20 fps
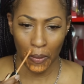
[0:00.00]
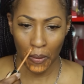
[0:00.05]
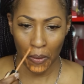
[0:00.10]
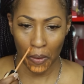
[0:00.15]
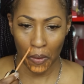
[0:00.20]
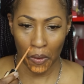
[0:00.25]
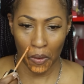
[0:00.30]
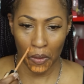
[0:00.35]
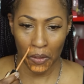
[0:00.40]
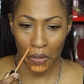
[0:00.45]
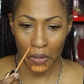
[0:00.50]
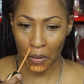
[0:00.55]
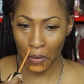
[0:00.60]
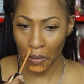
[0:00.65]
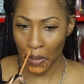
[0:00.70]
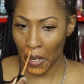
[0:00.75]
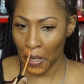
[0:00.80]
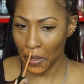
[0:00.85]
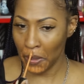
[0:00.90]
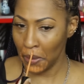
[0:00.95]
girl, you do
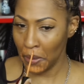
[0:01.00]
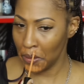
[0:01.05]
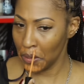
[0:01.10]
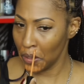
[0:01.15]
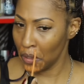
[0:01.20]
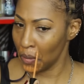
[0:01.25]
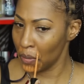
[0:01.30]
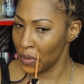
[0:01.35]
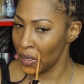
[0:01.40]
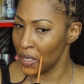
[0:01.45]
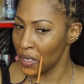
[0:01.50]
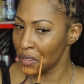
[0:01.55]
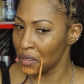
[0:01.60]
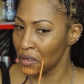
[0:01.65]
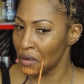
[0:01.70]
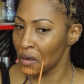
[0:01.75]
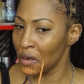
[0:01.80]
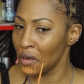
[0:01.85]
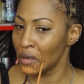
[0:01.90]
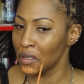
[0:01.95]
not need to correct.
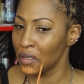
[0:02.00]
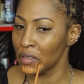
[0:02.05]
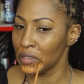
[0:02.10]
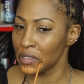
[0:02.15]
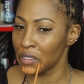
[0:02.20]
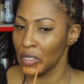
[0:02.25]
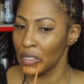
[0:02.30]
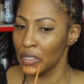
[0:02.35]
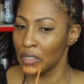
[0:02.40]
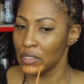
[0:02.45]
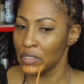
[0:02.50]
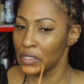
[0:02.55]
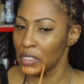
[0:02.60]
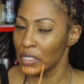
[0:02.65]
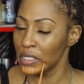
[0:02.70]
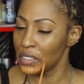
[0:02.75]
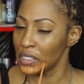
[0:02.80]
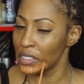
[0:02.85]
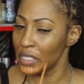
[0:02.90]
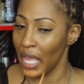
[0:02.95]
Girl, your skin is
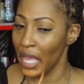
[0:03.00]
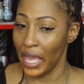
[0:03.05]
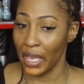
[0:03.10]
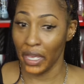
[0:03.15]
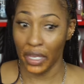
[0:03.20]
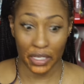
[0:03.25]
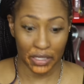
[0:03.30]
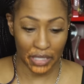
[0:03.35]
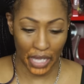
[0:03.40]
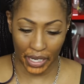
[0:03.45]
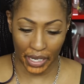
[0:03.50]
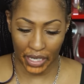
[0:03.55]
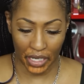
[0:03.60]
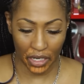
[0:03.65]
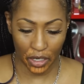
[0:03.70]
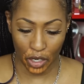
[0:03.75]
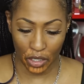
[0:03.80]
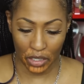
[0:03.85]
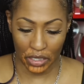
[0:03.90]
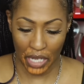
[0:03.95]
this and that, because I get
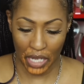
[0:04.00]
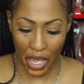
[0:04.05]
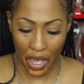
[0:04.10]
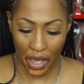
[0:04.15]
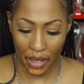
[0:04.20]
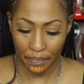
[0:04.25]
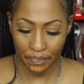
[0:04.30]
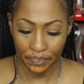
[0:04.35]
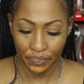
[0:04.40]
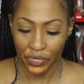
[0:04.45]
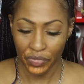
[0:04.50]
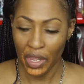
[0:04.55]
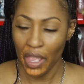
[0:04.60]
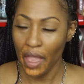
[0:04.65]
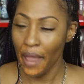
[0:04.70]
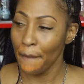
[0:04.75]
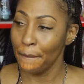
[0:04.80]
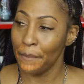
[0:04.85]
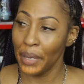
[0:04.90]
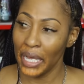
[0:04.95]
it all the time.
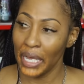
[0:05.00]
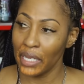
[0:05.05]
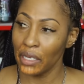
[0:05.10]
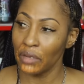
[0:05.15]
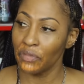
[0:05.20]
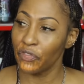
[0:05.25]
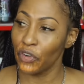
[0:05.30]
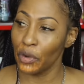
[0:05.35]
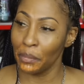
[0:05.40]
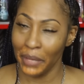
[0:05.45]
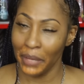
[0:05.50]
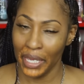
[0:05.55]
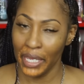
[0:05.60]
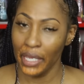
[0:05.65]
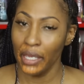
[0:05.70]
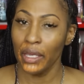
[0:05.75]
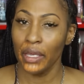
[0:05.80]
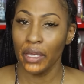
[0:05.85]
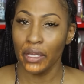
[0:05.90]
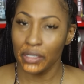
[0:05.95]
But for
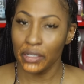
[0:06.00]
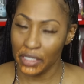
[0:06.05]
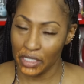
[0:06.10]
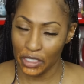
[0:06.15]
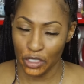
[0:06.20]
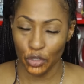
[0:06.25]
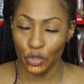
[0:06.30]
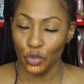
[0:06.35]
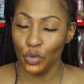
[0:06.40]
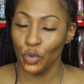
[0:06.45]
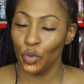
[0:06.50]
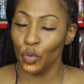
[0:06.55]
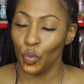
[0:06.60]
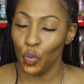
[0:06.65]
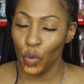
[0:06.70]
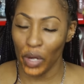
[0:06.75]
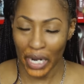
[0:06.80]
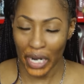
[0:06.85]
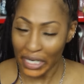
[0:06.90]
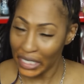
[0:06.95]
me, to do
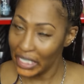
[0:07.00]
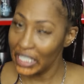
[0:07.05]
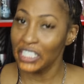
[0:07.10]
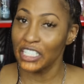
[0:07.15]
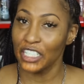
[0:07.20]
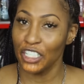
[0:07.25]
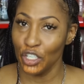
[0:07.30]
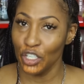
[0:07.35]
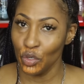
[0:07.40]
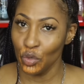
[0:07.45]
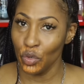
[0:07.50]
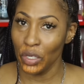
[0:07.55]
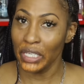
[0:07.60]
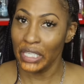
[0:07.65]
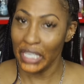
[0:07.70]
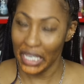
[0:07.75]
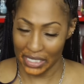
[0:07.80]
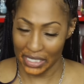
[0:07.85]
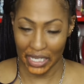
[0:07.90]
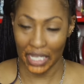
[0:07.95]
what I needed to do?
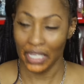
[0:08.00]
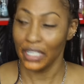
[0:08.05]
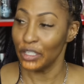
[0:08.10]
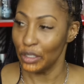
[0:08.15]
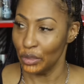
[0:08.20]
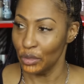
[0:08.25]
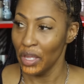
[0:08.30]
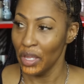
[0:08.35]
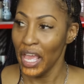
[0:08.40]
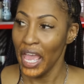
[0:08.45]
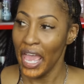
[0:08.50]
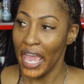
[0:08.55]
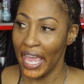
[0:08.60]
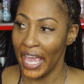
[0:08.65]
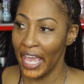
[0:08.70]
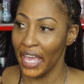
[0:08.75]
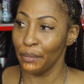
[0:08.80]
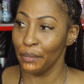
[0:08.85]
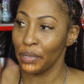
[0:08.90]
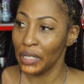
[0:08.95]
Yes, I do.
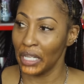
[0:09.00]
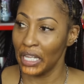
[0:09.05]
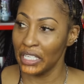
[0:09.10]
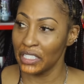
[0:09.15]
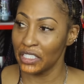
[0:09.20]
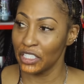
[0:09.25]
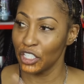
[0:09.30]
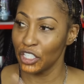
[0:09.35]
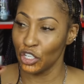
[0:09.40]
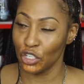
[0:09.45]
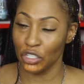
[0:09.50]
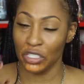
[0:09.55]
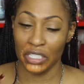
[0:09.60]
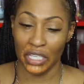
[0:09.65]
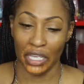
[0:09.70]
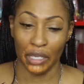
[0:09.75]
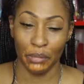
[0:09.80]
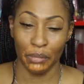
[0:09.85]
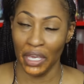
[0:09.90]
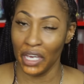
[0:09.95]
And plus, you're
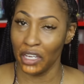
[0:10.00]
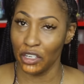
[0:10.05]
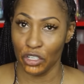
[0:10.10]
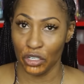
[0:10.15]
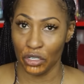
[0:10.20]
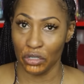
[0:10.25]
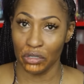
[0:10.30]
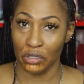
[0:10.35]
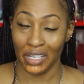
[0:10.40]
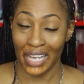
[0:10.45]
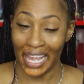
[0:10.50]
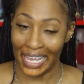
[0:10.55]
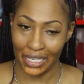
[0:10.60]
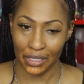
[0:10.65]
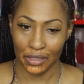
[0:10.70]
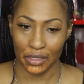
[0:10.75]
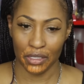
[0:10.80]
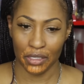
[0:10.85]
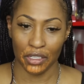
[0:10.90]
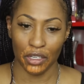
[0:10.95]
seeing me under
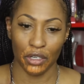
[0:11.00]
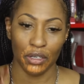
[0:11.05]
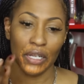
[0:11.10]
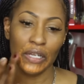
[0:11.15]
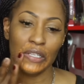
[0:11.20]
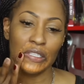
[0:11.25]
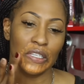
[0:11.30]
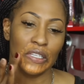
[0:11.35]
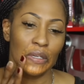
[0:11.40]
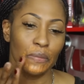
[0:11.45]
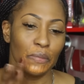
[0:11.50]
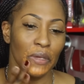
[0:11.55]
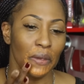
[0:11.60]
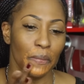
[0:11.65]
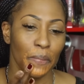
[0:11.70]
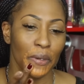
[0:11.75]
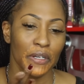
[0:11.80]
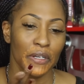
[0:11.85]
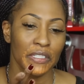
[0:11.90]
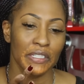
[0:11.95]
lights. You're not seeing me in
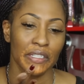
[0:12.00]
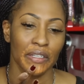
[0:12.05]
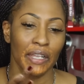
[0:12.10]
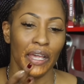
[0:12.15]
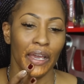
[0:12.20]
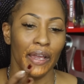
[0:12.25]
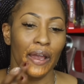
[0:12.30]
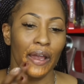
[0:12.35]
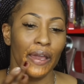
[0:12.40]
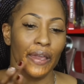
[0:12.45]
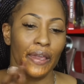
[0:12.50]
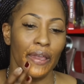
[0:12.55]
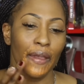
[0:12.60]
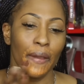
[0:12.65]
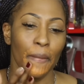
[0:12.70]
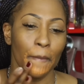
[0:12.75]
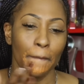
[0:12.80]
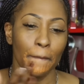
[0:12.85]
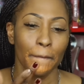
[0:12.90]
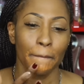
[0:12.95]
person like I
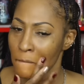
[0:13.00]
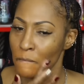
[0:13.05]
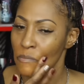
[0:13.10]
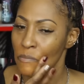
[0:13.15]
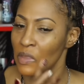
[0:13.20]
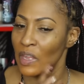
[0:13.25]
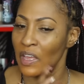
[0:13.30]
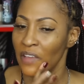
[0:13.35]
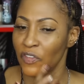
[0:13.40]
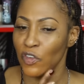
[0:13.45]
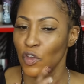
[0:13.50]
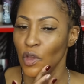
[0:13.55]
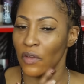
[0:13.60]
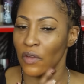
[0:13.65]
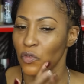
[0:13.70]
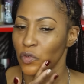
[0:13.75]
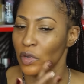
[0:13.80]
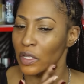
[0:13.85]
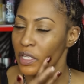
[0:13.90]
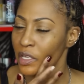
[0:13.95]
am. Now, if you have
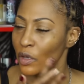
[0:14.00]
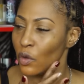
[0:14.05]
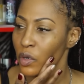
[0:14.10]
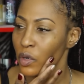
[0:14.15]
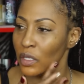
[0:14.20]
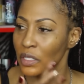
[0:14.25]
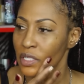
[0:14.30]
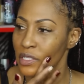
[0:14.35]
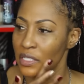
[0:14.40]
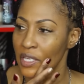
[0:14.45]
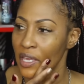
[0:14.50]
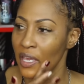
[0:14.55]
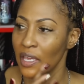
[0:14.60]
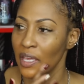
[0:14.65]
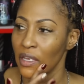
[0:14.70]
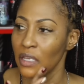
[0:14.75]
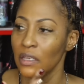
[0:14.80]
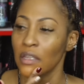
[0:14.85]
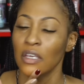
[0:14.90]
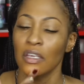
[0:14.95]
really oily
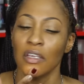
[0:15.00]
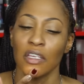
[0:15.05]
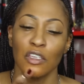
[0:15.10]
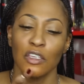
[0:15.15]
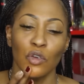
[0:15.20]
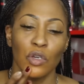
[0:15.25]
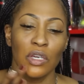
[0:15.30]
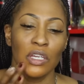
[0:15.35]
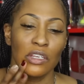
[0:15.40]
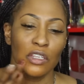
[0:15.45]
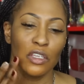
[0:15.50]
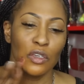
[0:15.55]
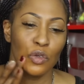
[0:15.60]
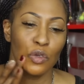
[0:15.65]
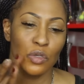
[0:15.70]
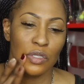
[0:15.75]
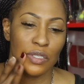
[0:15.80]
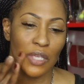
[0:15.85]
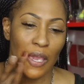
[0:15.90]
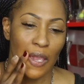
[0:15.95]
skin, you can
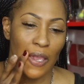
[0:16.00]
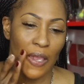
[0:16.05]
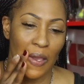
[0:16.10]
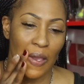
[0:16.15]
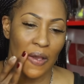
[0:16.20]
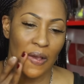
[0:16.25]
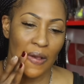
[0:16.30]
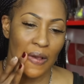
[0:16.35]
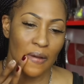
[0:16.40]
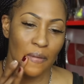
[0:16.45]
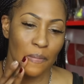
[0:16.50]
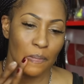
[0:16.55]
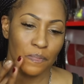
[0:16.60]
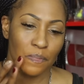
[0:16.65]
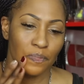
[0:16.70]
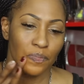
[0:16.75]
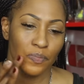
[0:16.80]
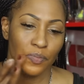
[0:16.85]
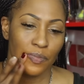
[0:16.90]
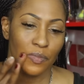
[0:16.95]
use a
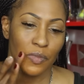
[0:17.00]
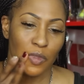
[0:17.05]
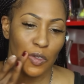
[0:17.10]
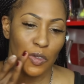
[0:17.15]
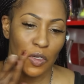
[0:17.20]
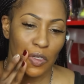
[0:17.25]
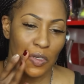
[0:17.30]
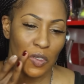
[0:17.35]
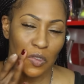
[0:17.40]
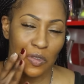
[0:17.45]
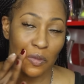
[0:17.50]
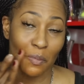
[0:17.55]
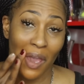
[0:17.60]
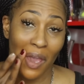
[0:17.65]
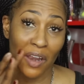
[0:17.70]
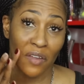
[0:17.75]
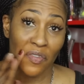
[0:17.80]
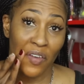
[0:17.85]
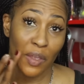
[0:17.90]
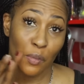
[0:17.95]
um, you can use a
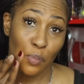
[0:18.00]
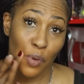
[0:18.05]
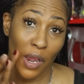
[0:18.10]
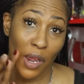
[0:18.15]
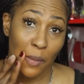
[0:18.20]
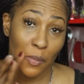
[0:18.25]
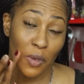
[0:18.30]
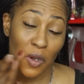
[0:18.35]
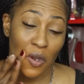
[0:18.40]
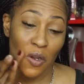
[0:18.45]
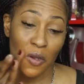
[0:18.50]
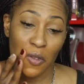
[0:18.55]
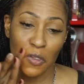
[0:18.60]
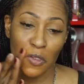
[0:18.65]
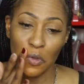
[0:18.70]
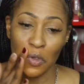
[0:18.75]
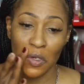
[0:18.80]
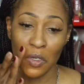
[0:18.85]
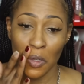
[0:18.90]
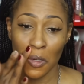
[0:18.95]
mattifying primer.
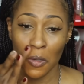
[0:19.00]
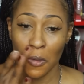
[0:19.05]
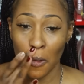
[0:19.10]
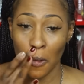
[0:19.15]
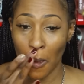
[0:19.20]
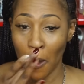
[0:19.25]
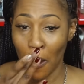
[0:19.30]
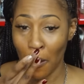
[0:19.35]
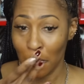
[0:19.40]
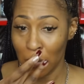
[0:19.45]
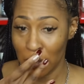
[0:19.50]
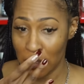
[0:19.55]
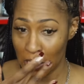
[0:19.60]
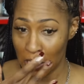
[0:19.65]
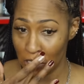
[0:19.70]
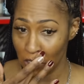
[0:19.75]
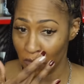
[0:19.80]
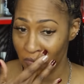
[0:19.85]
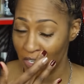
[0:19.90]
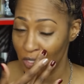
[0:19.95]
You can um,
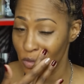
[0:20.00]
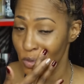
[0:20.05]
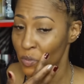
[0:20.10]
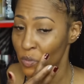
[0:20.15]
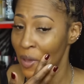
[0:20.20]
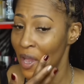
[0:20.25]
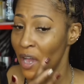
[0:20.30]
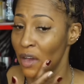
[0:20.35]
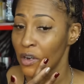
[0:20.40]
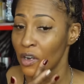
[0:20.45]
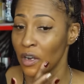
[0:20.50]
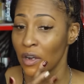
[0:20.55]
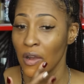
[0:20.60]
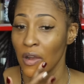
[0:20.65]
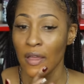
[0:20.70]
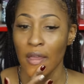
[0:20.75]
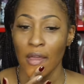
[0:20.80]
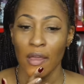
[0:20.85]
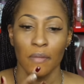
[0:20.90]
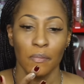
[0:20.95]
set your face with powder
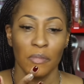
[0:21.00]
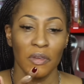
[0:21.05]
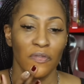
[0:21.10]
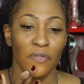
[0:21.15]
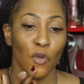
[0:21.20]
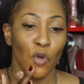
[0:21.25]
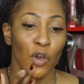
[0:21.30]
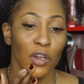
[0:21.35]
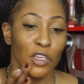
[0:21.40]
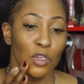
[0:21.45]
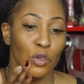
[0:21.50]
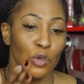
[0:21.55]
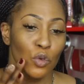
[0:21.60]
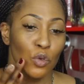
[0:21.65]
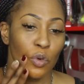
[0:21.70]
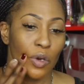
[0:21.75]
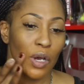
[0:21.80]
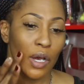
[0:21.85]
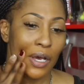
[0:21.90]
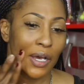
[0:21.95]
before
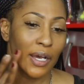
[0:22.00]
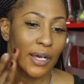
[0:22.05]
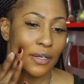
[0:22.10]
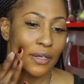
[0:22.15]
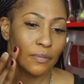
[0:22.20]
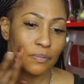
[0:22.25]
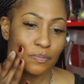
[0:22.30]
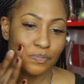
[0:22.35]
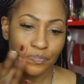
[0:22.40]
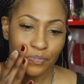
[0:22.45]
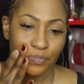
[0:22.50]
you uh,